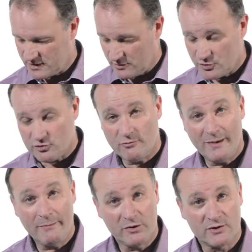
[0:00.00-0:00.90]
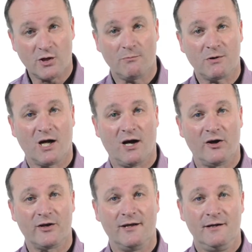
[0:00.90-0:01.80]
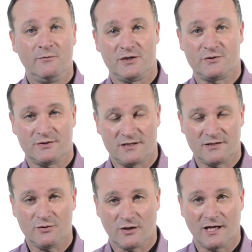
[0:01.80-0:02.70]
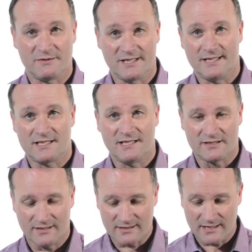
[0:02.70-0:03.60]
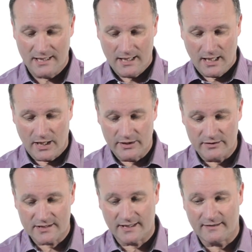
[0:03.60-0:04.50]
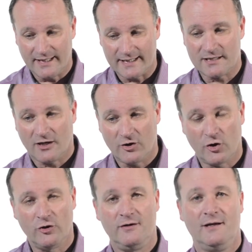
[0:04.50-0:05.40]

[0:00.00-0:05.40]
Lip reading: So just remember the top card, which was the 2 of clubs in this instance, and take the next card on